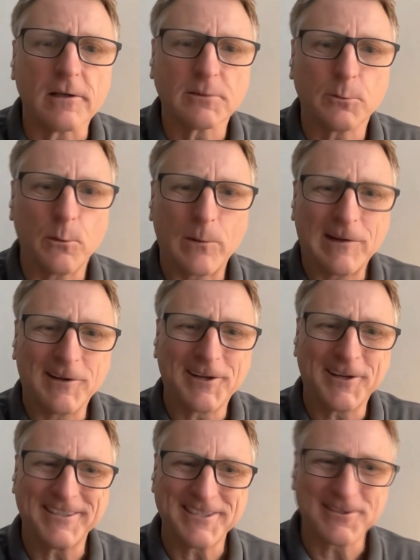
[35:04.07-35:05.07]
So when we look at
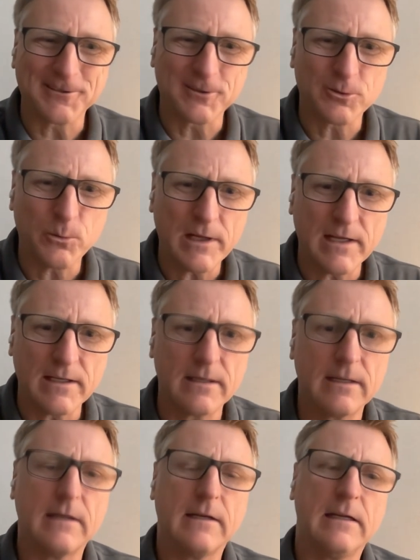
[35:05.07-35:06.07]
our digital twin,
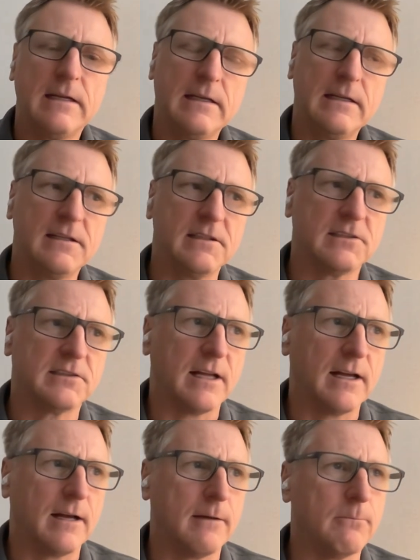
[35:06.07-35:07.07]
it is
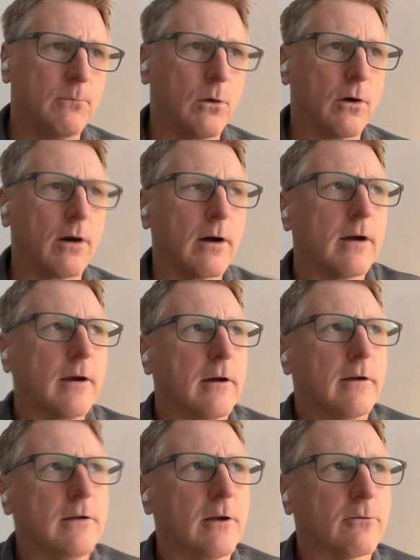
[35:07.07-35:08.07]
uh, more
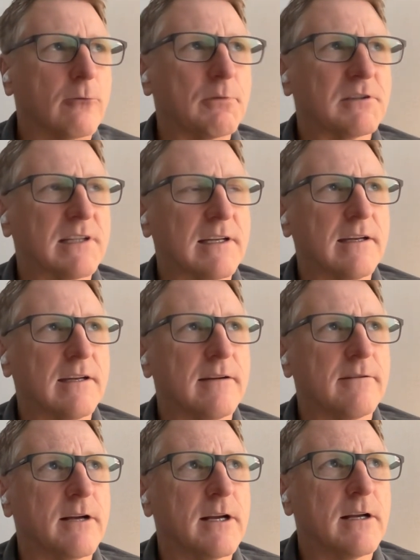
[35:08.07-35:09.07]
you know
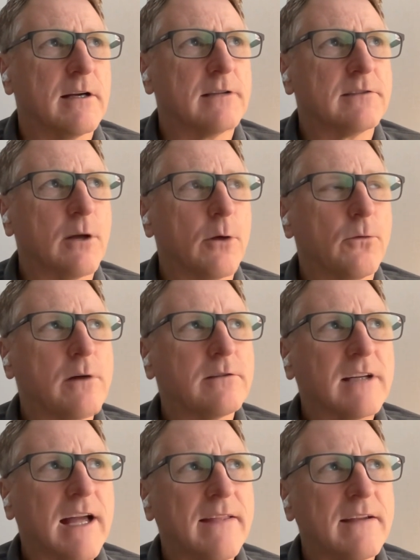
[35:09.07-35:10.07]
representative. So those
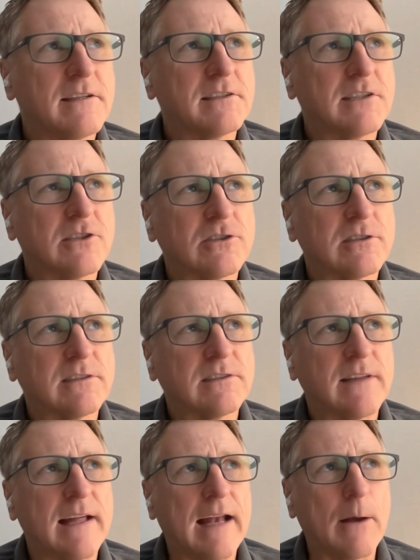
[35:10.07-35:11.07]
are kind of decisions
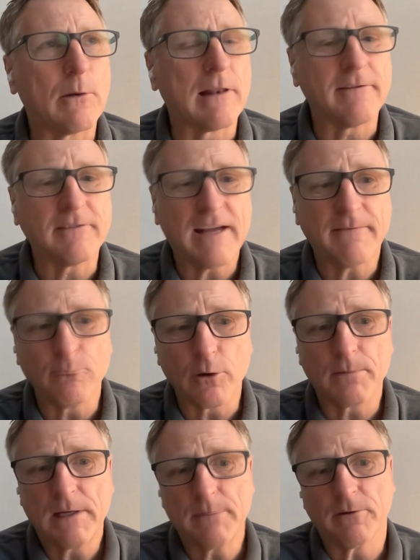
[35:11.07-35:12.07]
that I would love to have
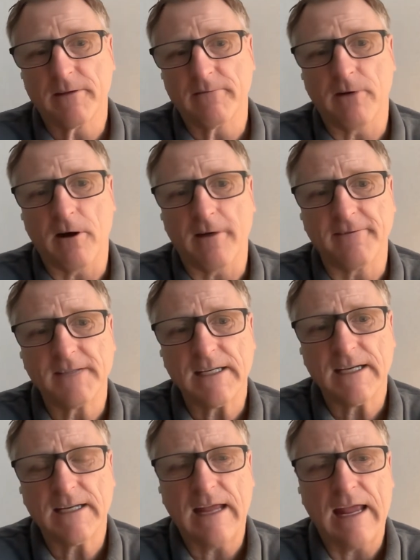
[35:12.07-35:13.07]
more people involved
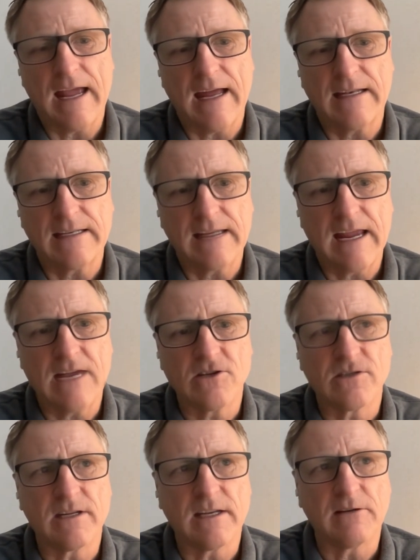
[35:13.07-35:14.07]
in and
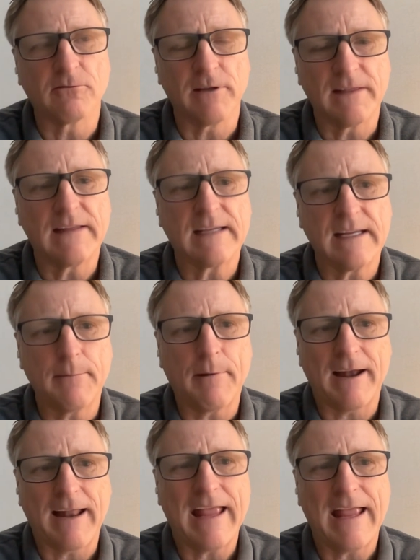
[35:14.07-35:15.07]
engaged in really thinking
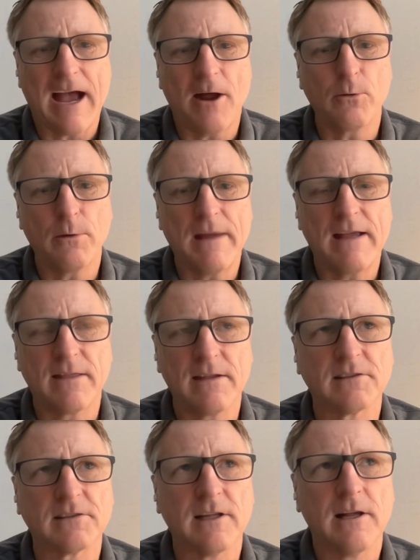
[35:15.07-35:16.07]
about, hey, how do we make
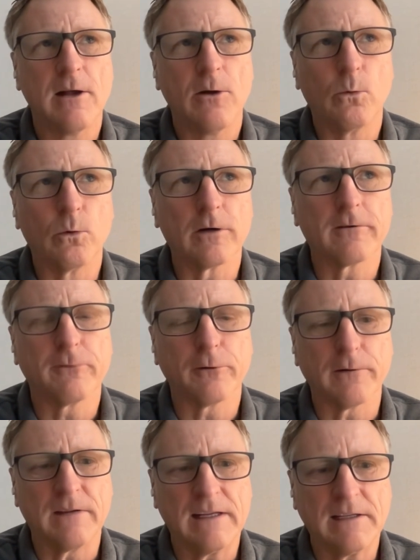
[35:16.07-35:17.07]
this work
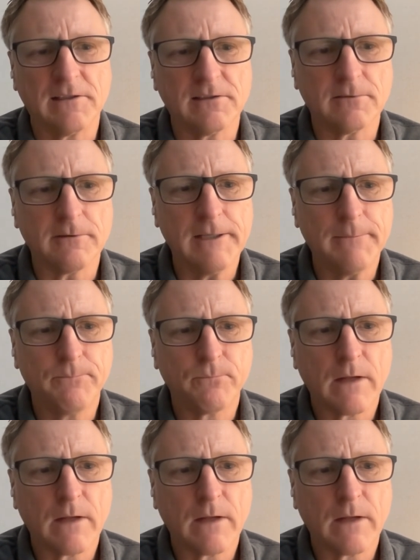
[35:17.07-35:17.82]
for the industry?